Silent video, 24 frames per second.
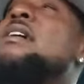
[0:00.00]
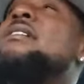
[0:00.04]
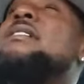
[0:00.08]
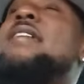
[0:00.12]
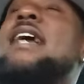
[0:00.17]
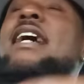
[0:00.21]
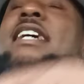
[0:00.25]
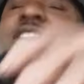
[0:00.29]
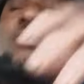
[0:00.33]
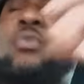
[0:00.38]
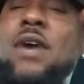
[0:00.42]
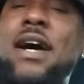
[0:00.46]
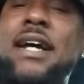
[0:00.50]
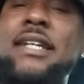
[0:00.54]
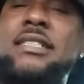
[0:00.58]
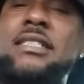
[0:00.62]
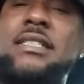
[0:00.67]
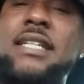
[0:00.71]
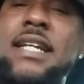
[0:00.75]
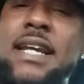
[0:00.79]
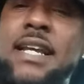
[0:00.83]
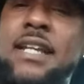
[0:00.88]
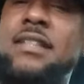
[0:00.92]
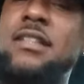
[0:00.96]
That's why I
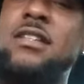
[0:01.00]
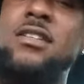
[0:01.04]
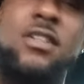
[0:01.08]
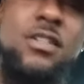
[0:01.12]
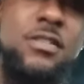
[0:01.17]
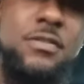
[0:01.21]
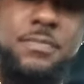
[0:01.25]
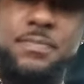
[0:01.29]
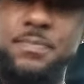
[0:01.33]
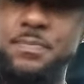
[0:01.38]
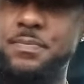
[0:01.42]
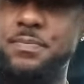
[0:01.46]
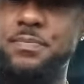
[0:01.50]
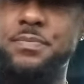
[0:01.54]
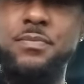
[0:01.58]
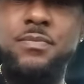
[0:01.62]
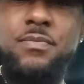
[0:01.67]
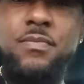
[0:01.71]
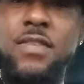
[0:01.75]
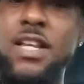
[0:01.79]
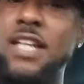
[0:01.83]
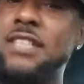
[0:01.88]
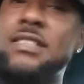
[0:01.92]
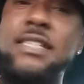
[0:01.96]
say, look,
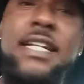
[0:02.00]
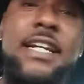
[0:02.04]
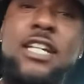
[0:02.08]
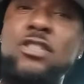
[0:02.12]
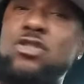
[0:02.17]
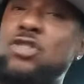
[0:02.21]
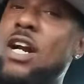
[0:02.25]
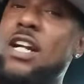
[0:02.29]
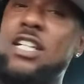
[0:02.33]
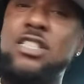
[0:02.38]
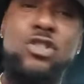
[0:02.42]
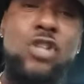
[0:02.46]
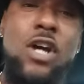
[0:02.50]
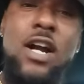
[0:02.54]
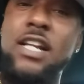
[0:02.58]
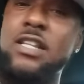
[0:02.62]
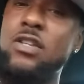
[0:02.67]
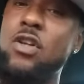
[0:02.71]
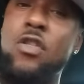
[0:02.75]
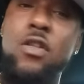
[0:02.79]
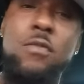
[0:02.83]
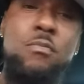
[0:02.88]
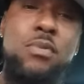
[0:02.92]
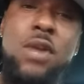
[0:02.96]
this nigga trying to start
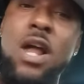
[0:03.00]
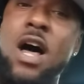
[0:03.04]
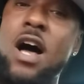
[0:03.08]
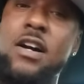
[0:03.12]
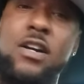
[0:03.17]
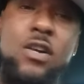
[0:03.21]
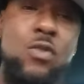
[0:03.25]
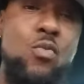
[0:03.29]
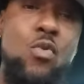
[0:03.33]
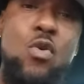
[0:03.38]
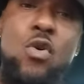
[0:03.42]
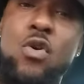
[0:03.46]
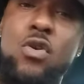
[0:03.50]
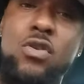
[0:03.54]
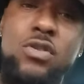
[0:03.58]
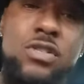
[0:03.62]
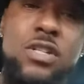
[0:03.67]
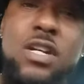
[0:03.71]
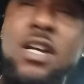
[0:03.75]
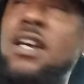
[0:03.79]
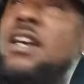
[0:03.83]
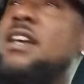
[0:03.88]
another blogging wars.